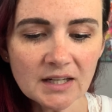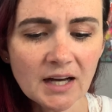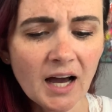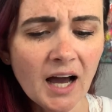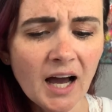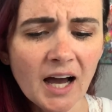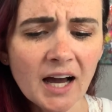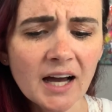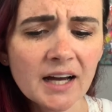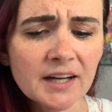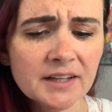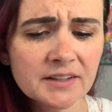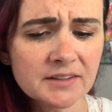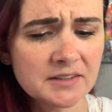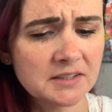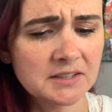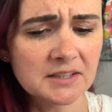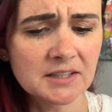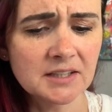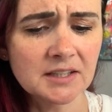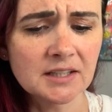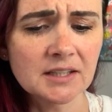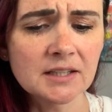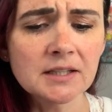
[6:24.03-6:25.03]
I
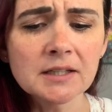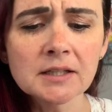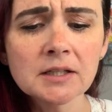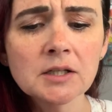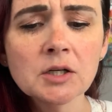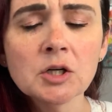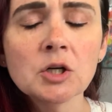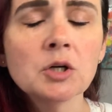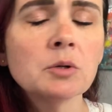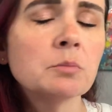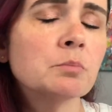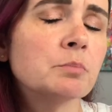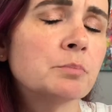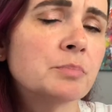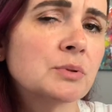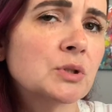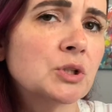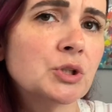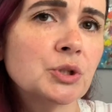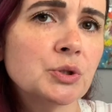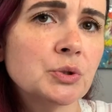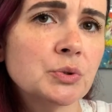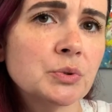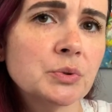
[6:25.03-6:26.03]
think
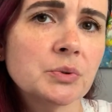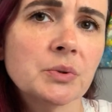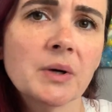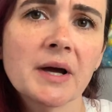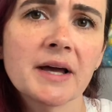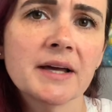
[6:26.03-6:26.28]
blue